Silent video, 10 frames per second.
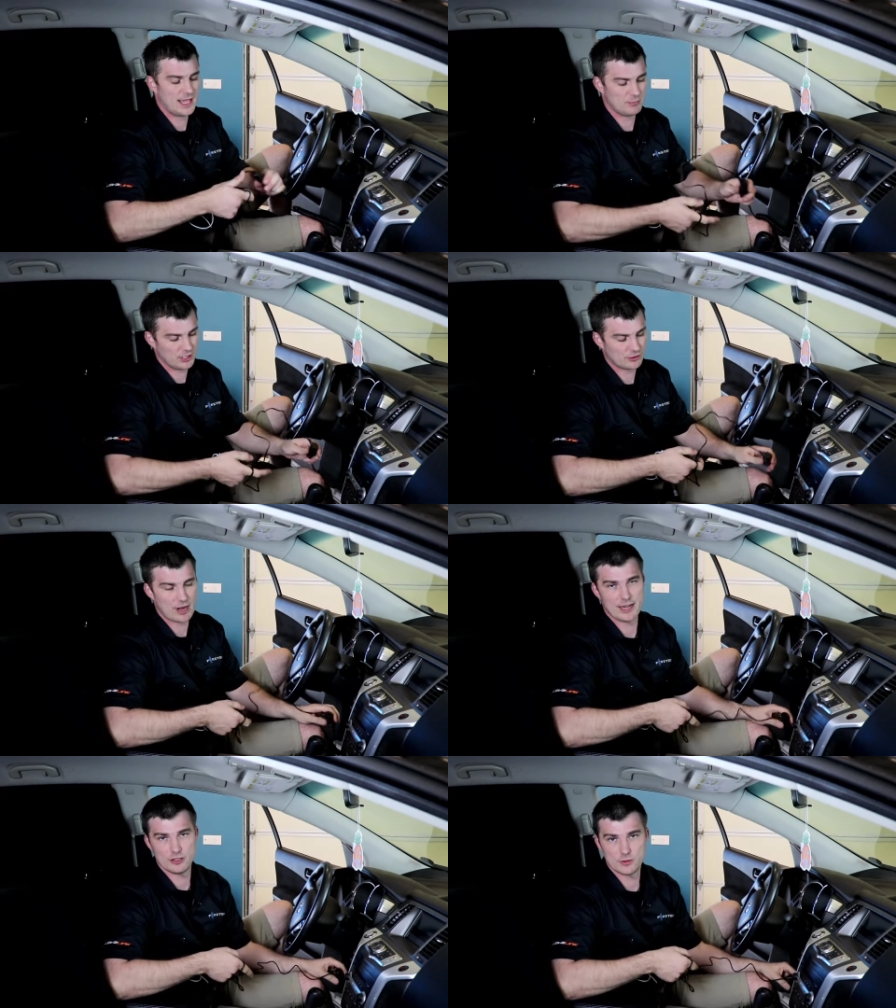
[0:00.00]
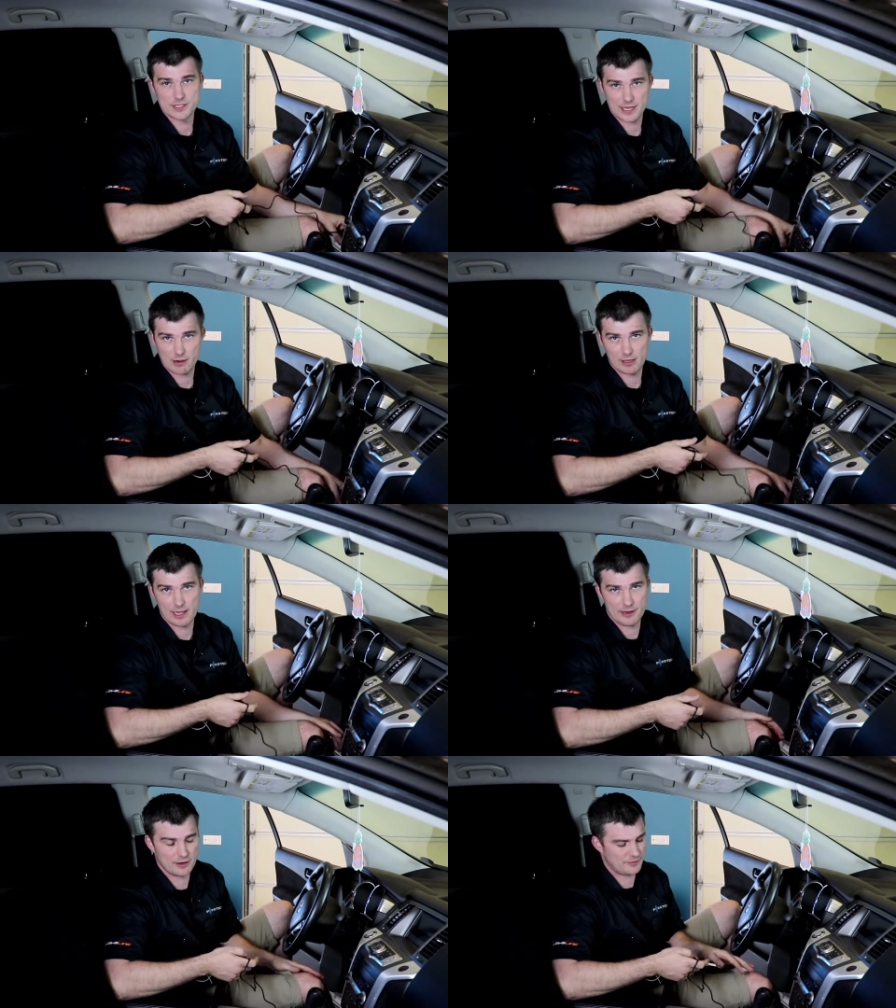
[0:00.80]
and plug right into a cigarette
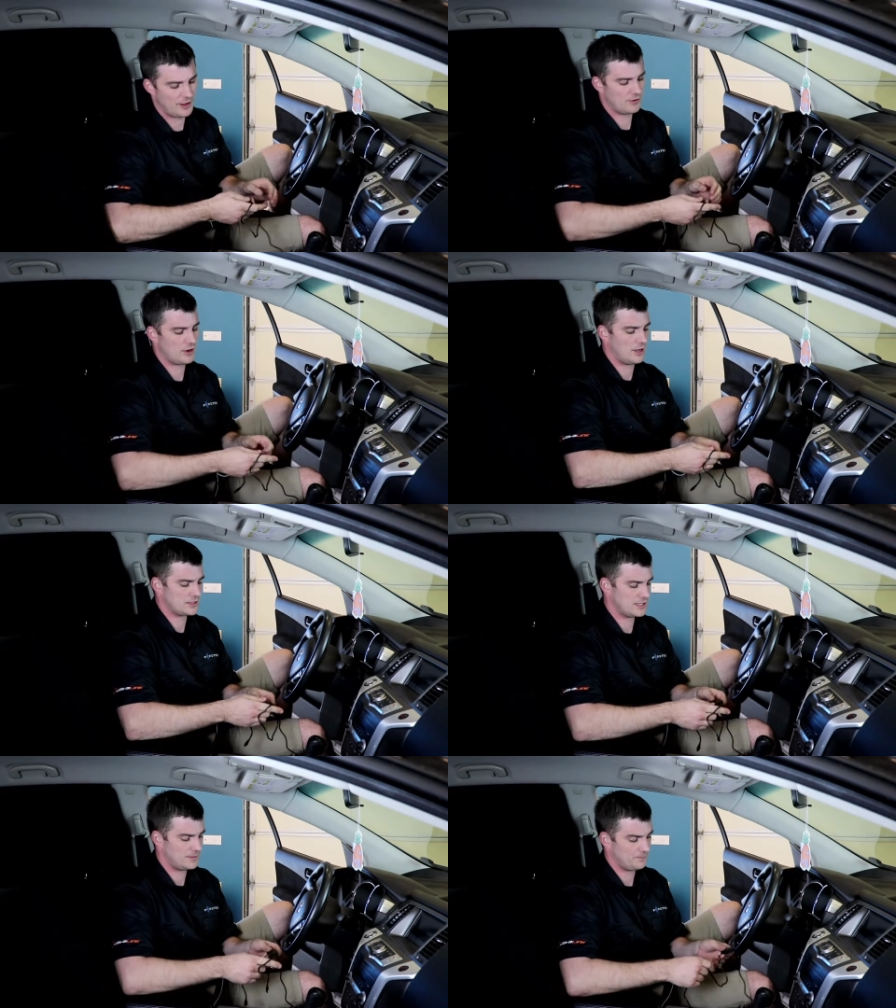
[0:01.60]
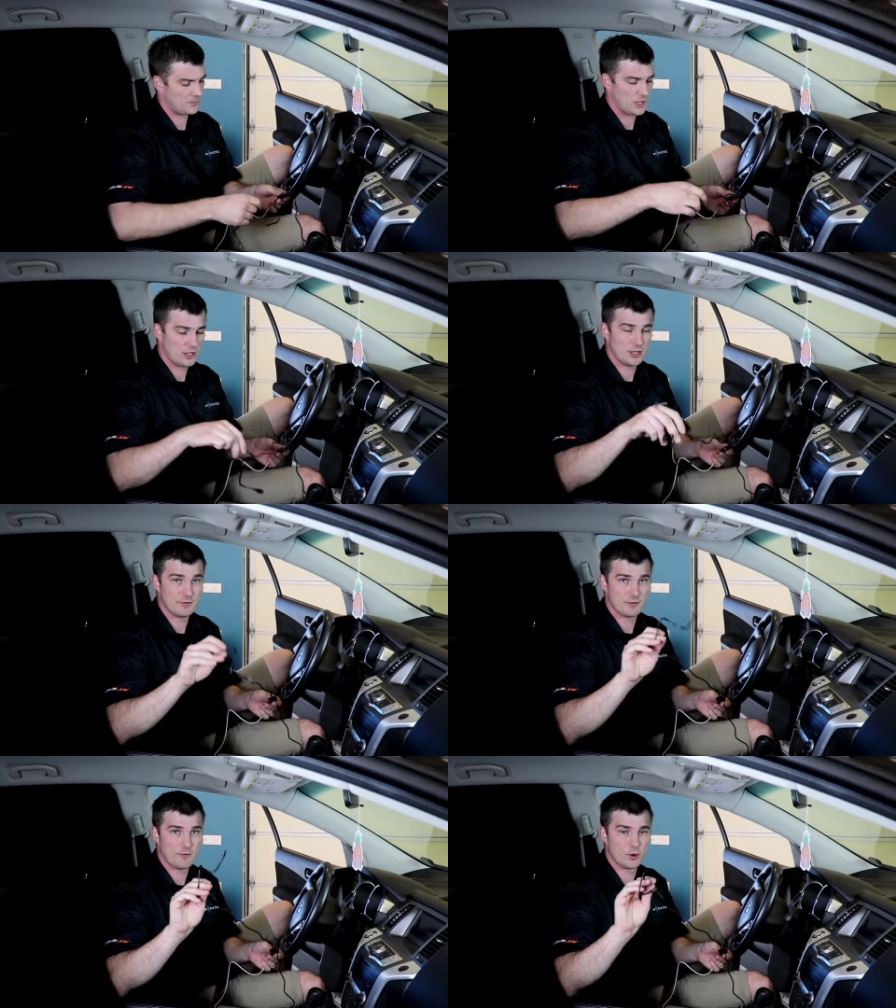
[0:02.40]
lighter if you have a constant. You
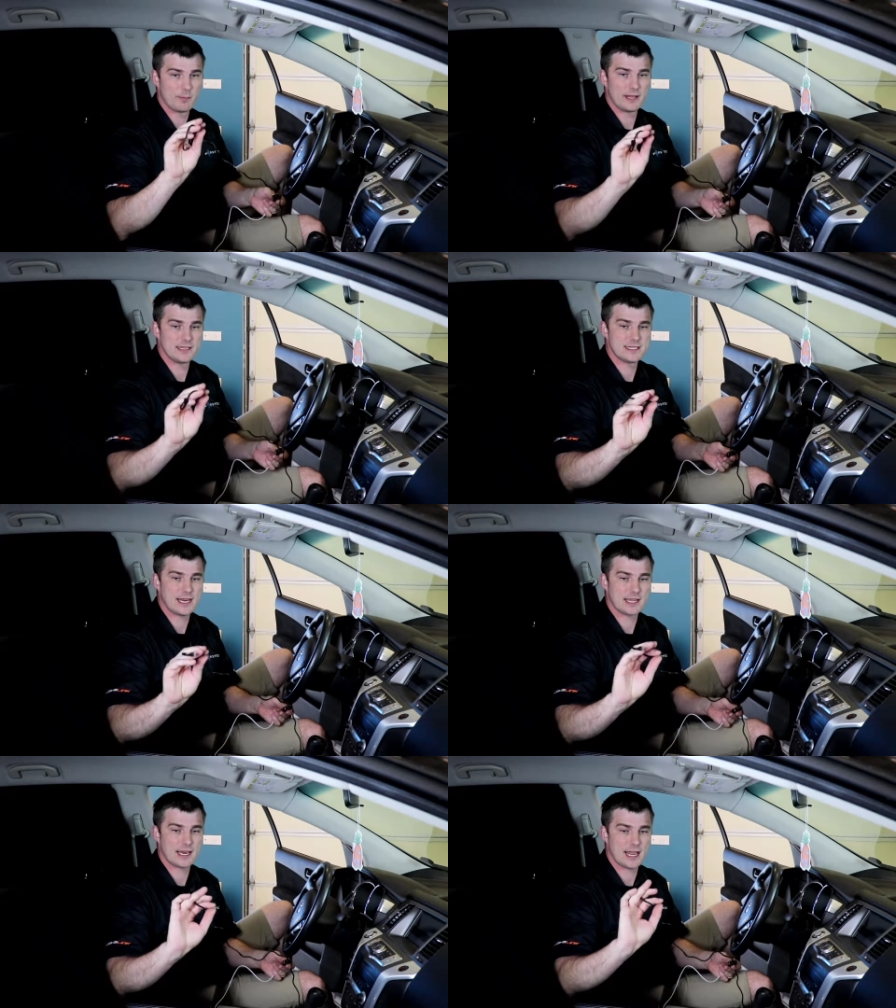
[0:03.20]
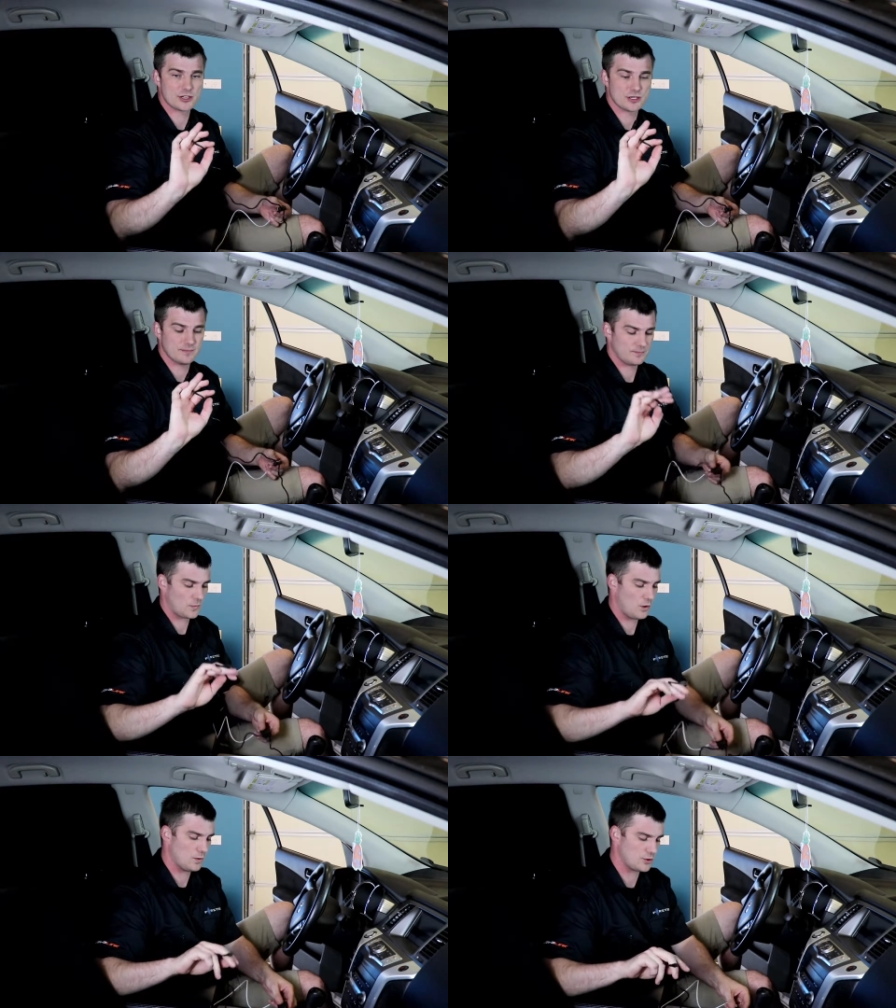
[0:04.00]
have your 4-pin data connection,
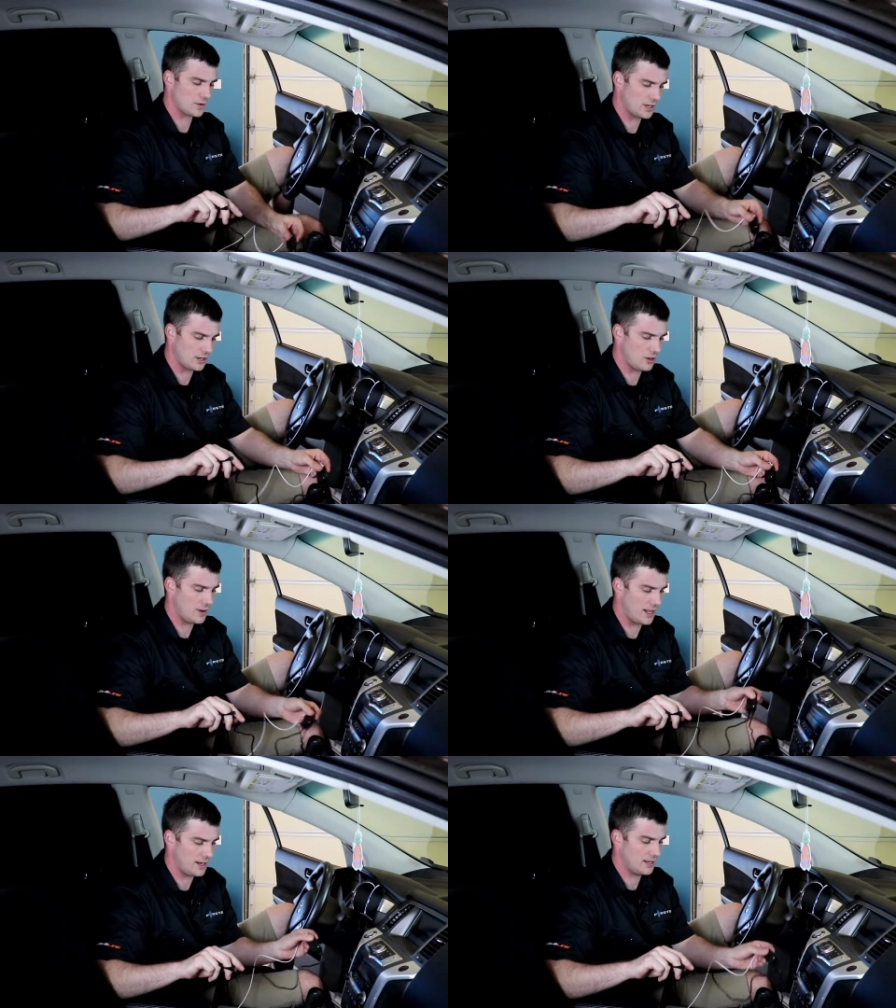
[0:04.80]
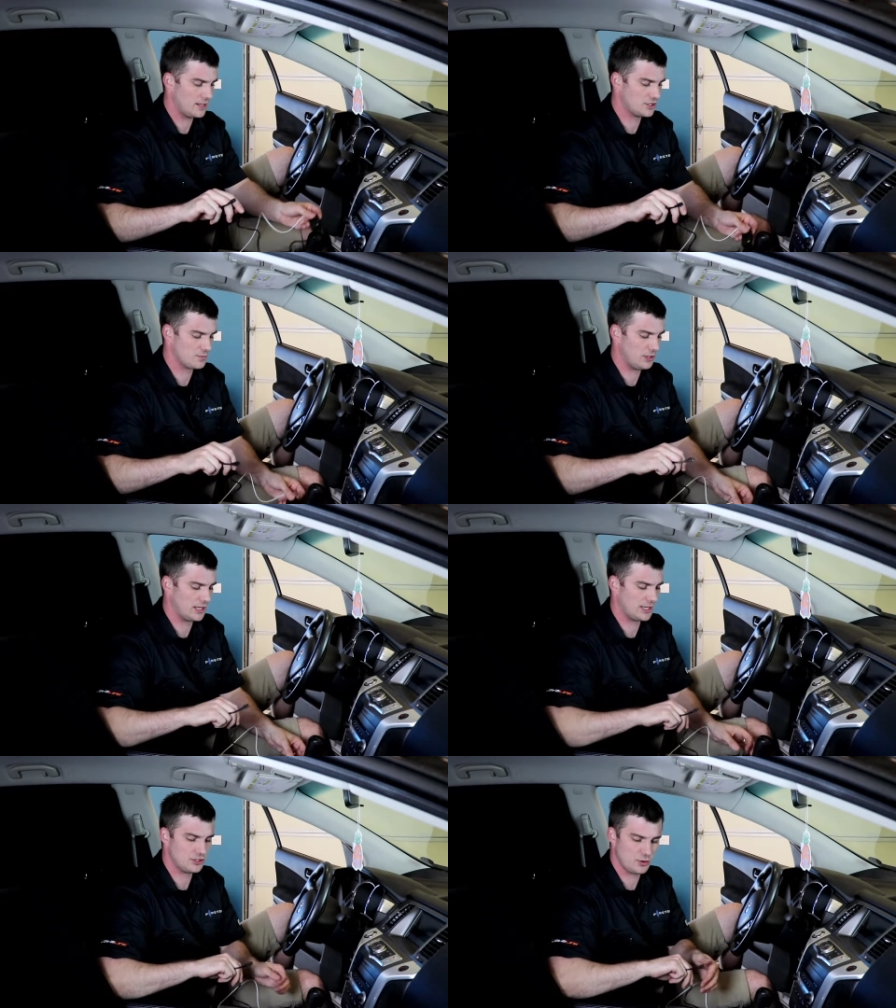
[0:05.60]
which we're going to go ahead and just
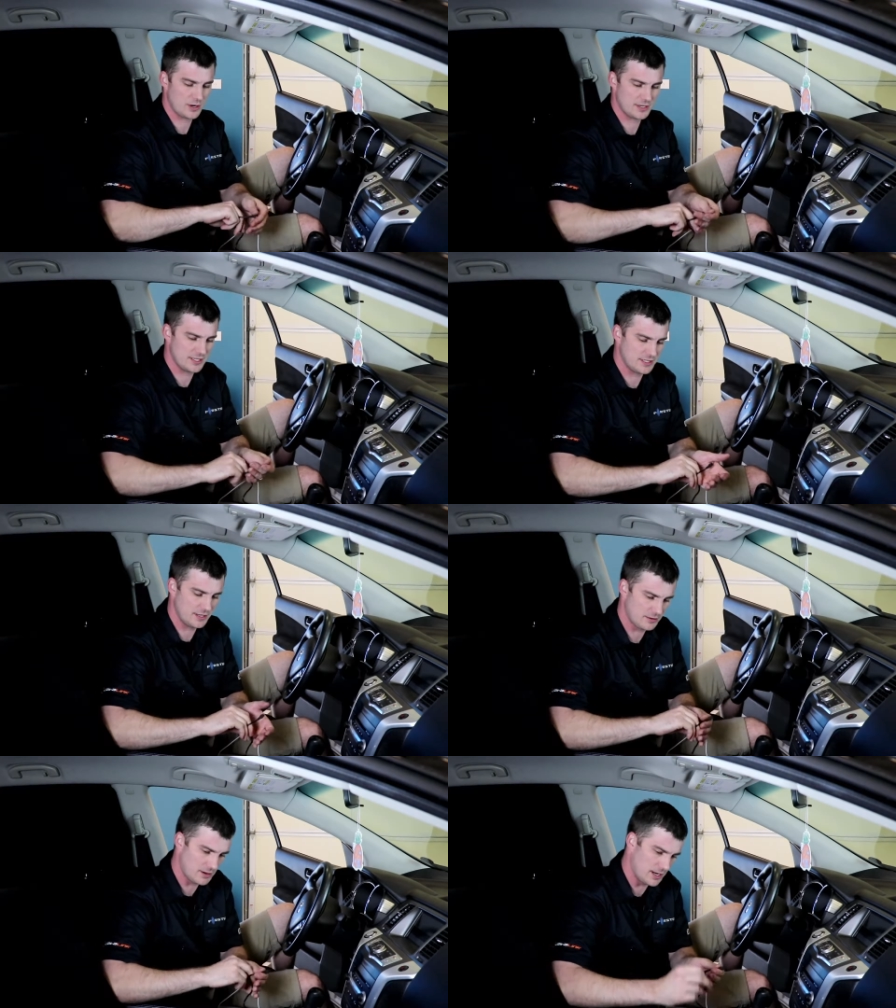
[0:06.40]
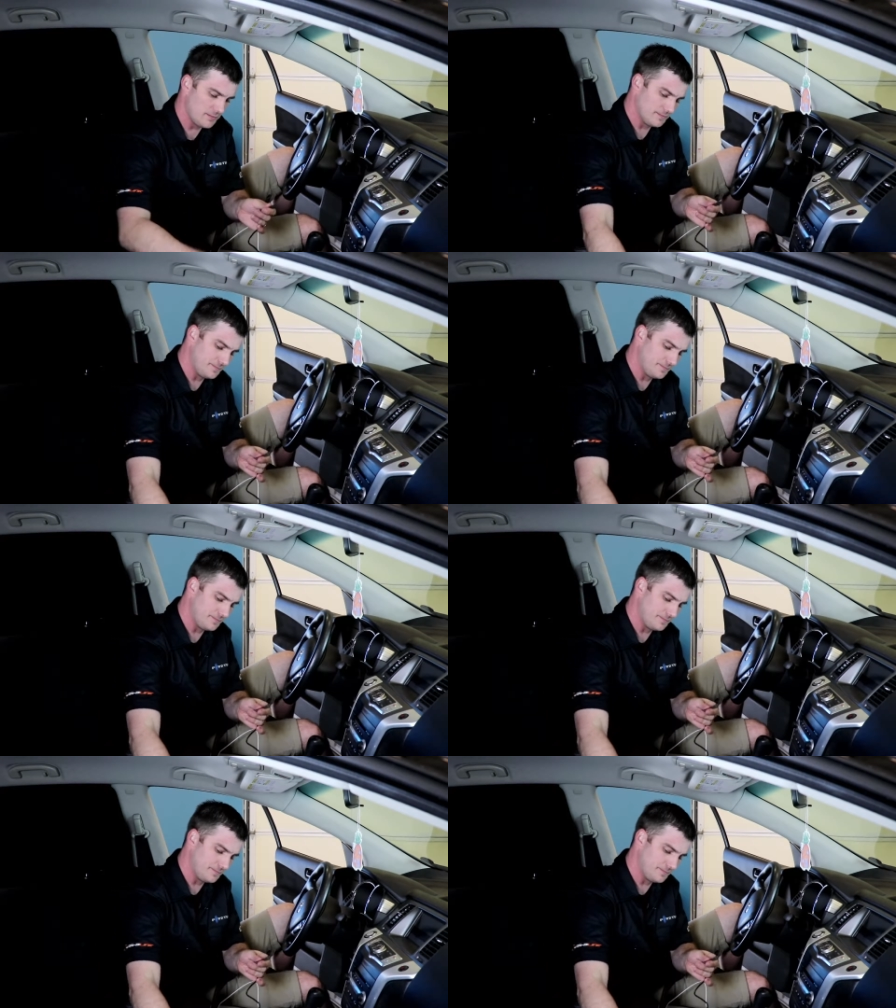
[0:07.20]
plug into our DC3.